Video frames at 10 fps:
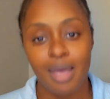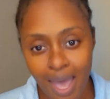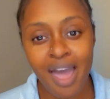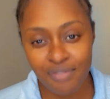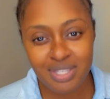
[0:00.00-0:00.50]

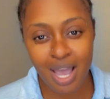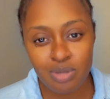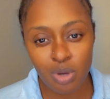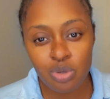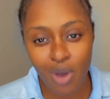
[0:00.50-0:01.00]

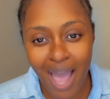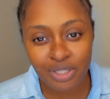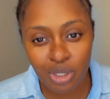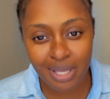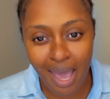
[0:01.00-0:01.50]
advertise what you
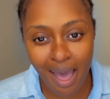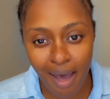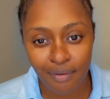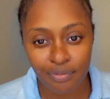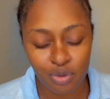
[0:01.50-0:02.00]
actually
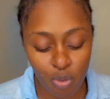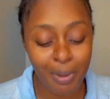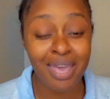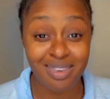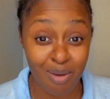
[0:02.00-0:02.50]
have. You
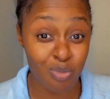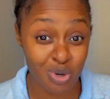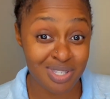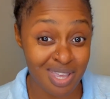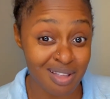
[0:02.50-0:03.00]
might get
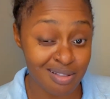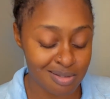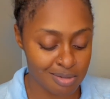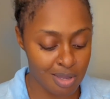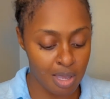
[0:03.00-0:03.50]
more
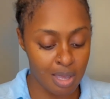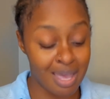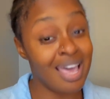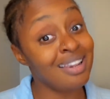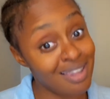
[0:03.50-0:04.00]
sales
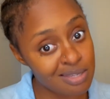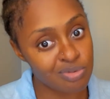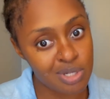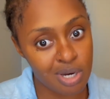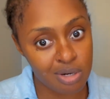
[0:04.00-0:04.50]
and less
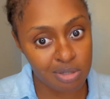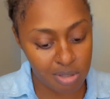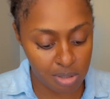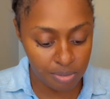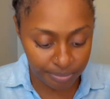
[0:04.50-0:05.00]

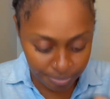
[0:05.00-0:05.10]
returns.